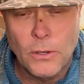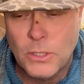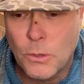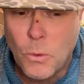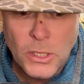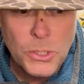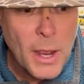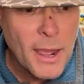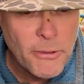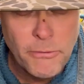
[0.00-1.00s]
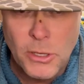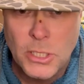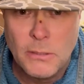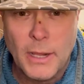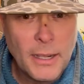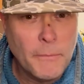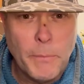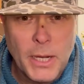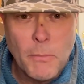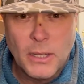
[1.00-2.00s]
So once you have a fish like a
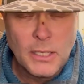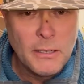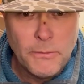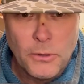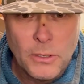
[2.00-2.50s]
big muskie, for